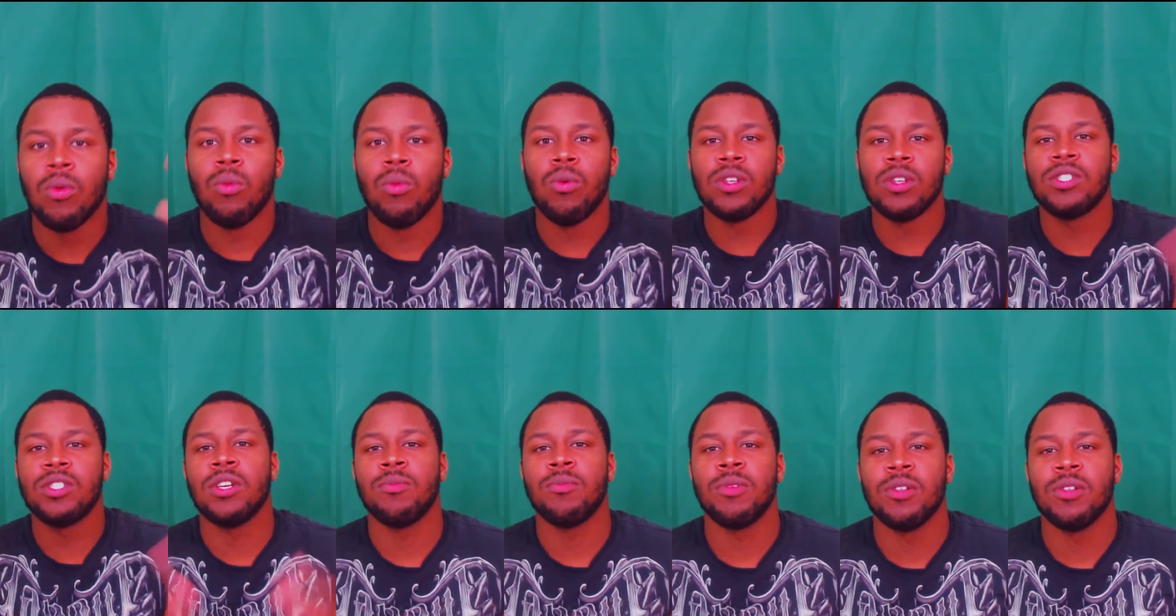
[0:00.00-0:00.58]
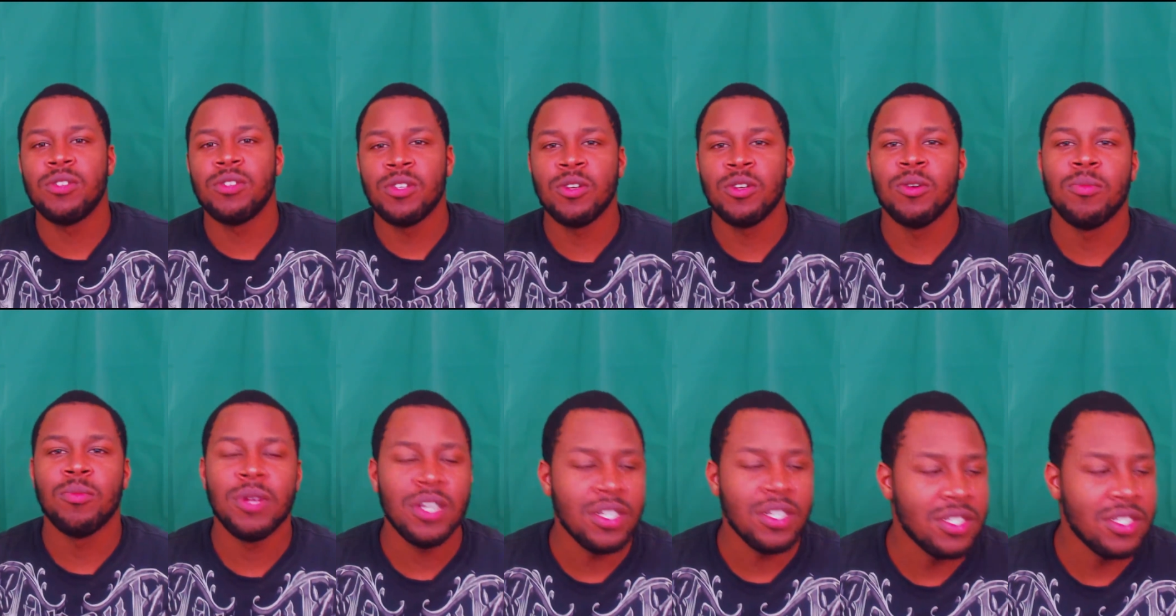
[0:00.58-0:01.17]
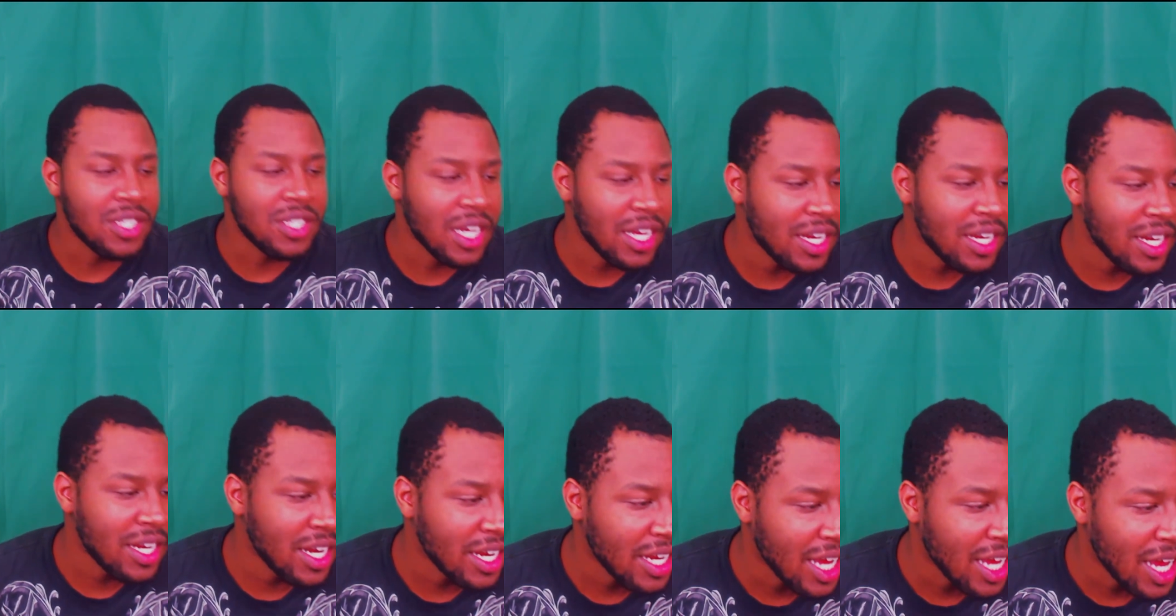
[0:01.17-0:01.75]
What's up, YouTube? It is
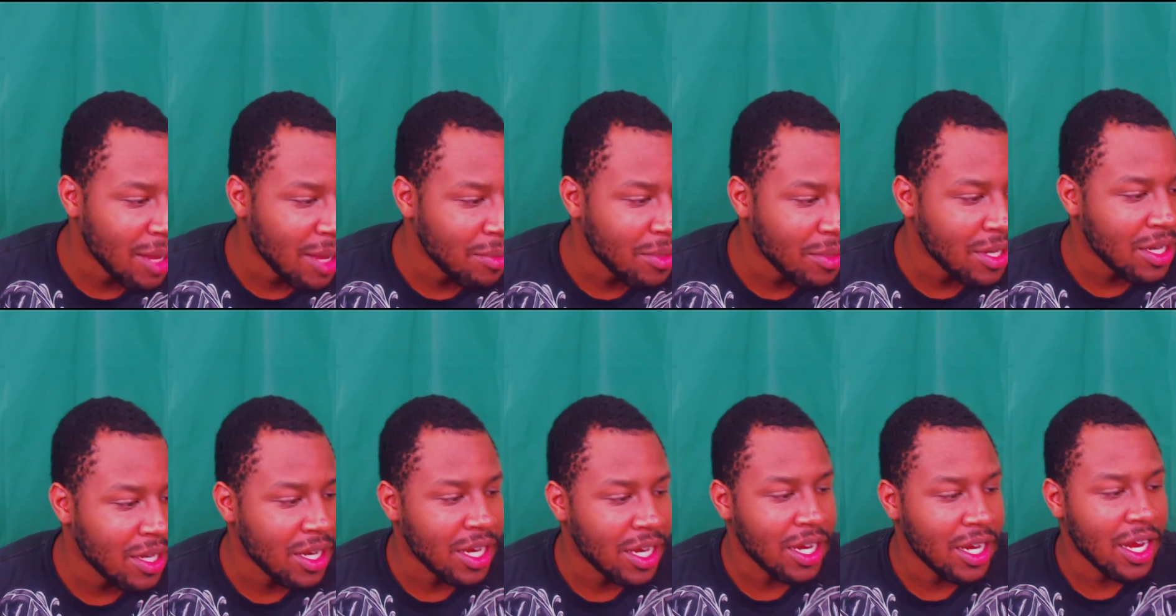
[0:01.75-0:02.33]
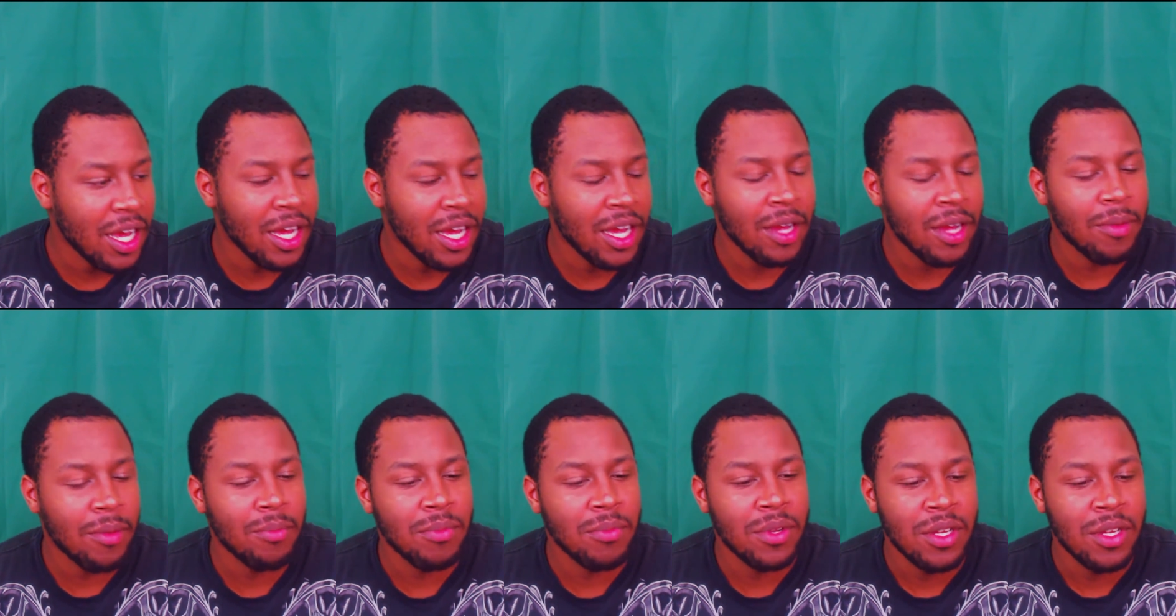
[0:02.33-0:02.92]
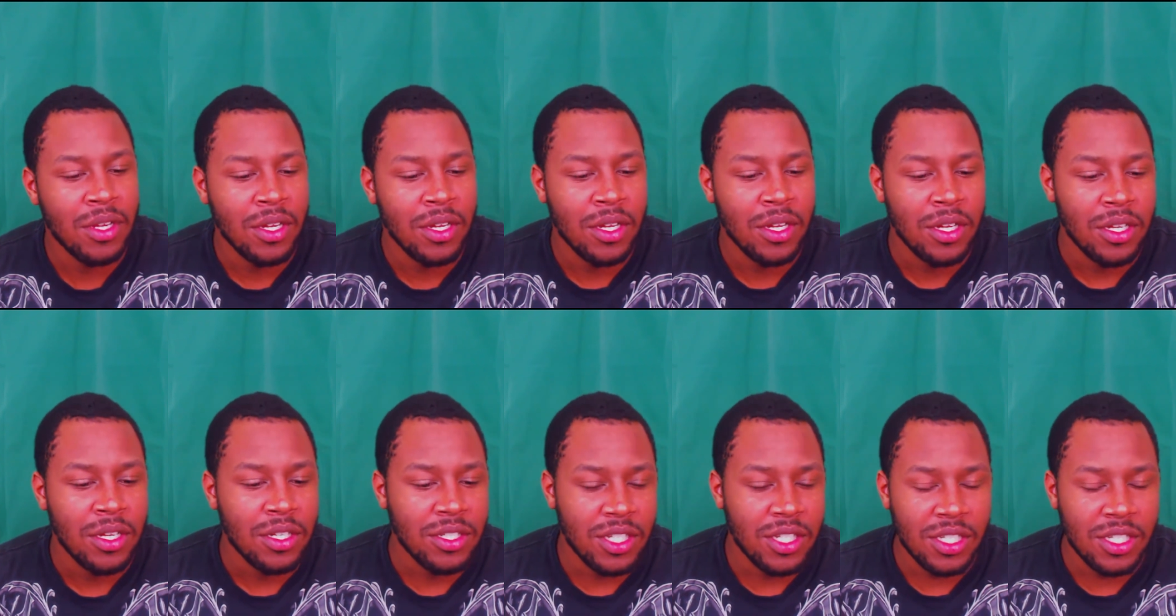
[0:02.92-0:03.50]
Deadneck Gaming, and I'm
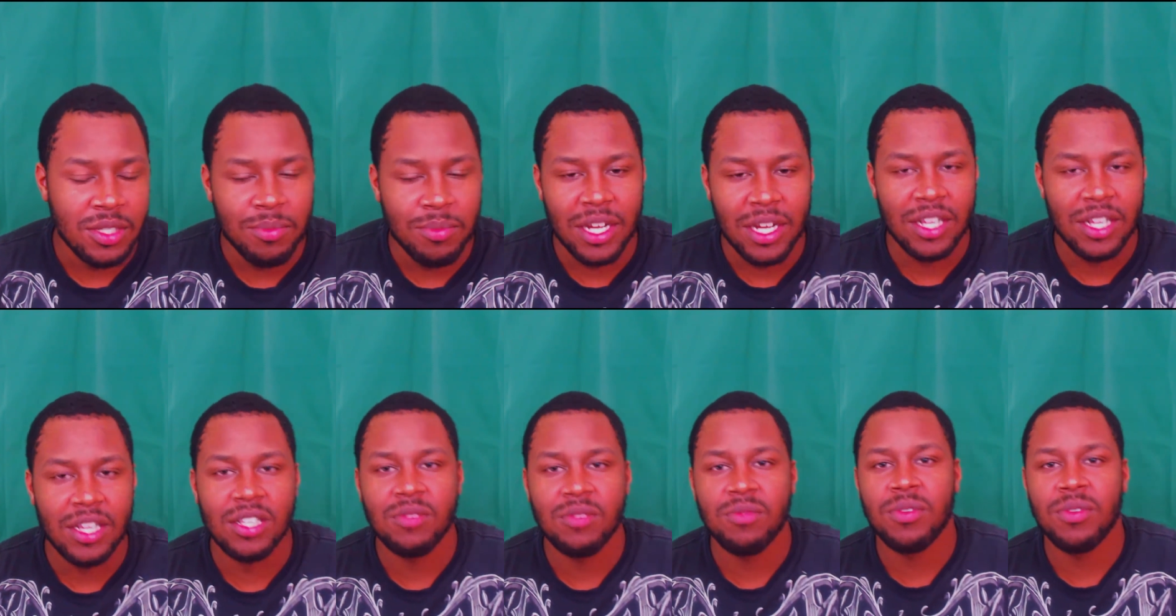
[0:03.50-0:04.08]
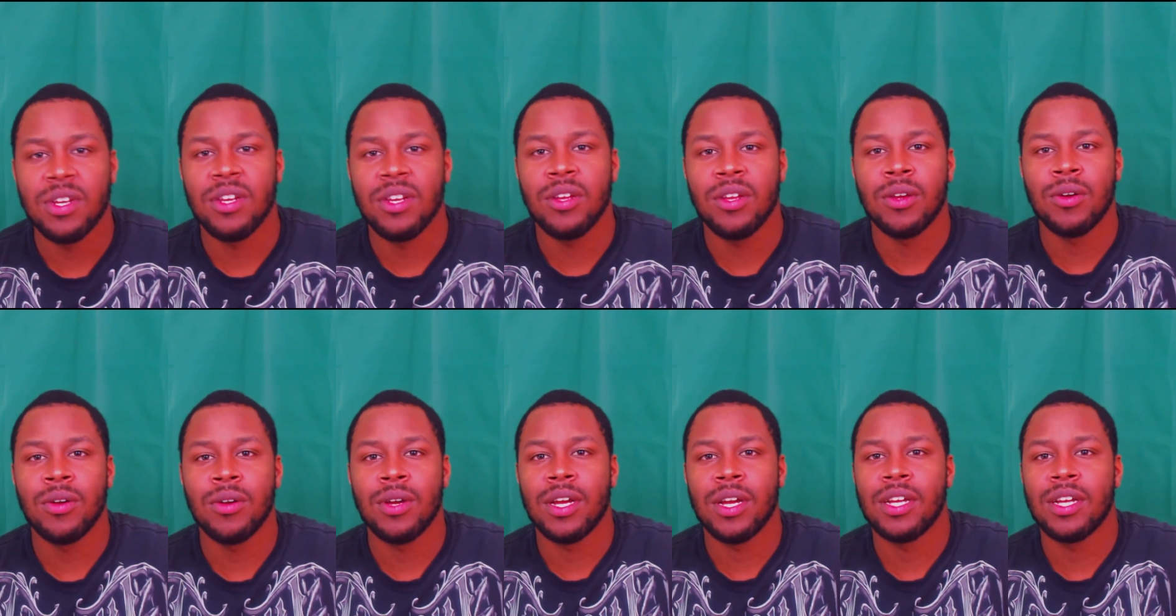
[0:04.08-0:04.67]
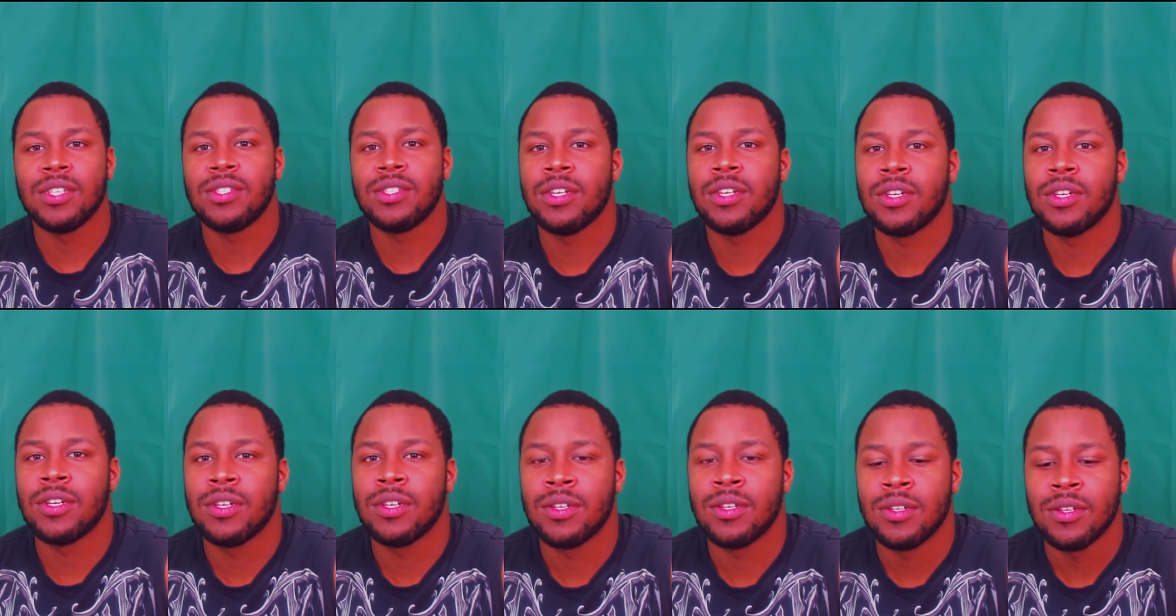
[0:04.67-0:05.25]
just making this video as
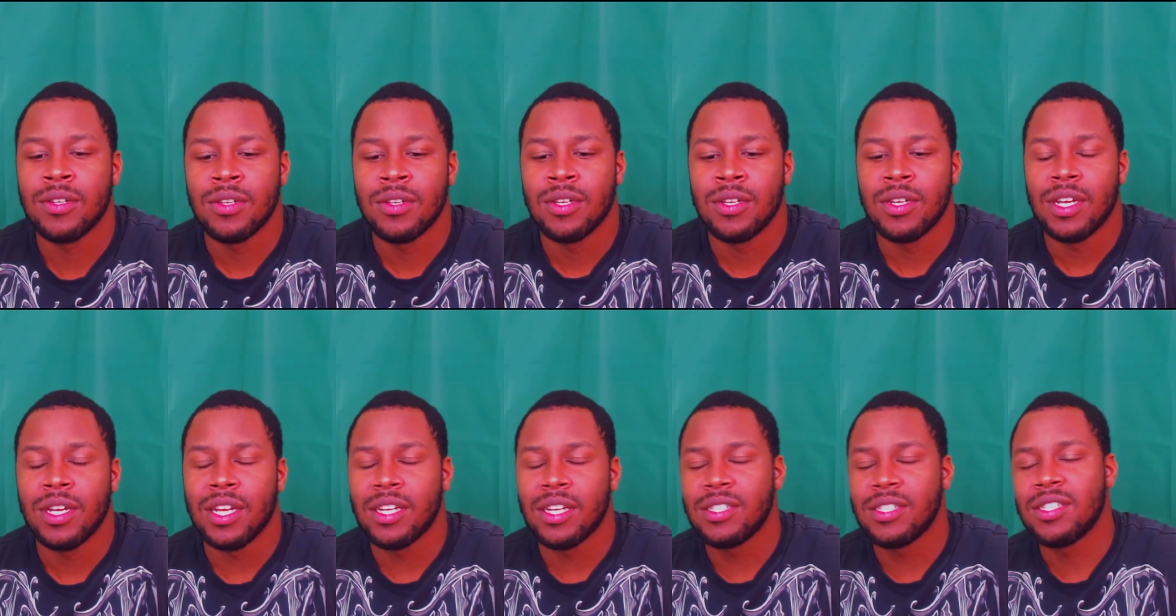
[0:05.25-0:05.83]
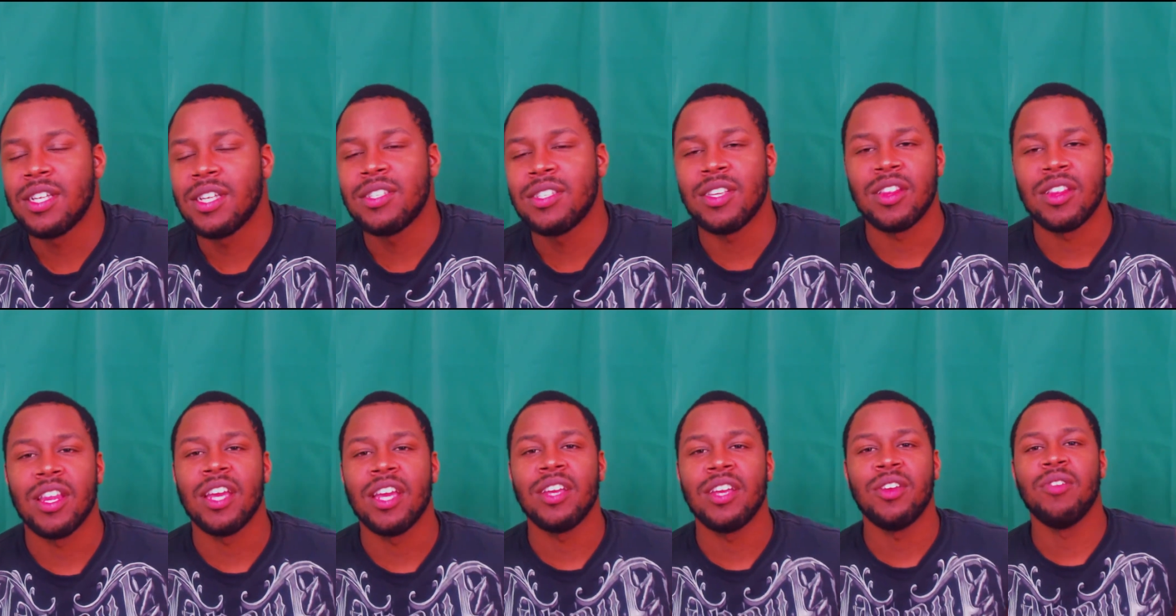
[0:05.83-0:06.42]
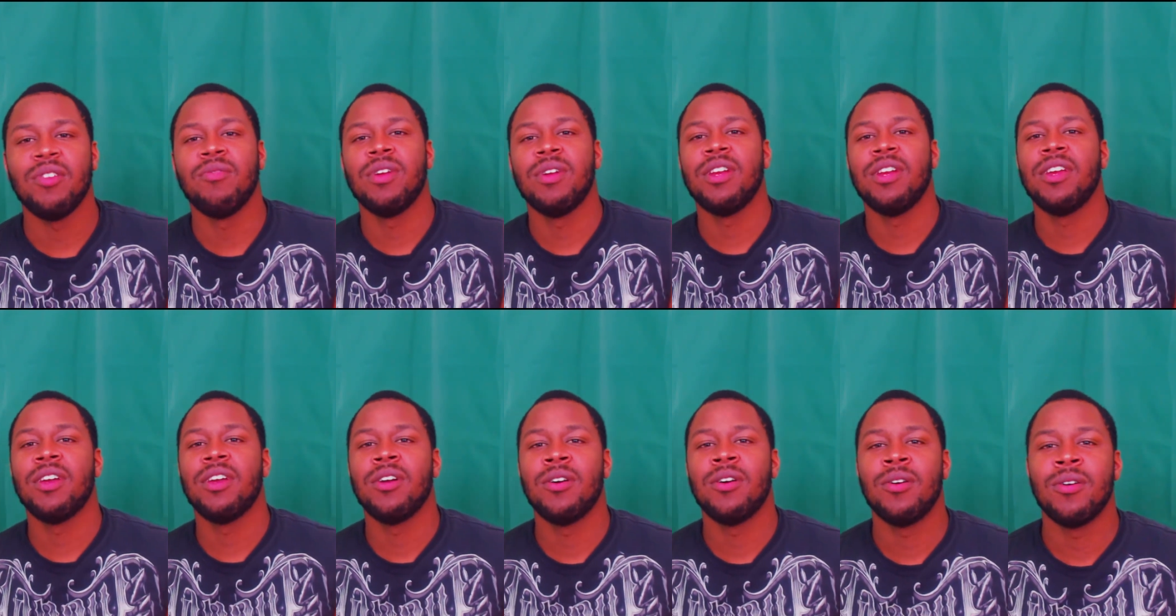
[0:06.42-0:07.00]
a, in a sense, a thank you
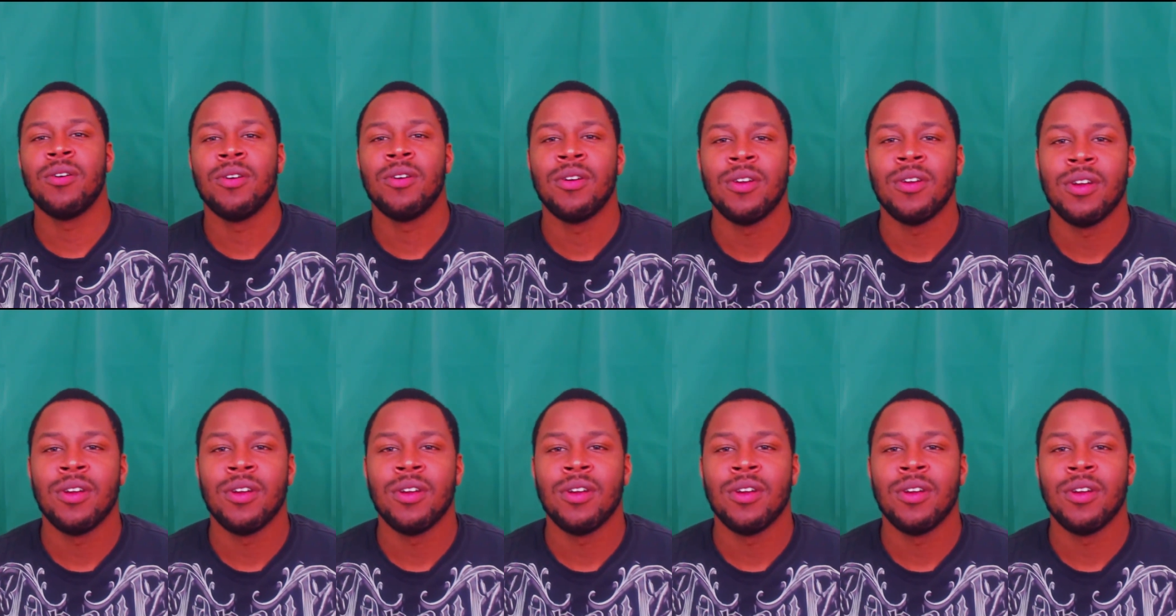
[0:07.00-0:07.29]
video.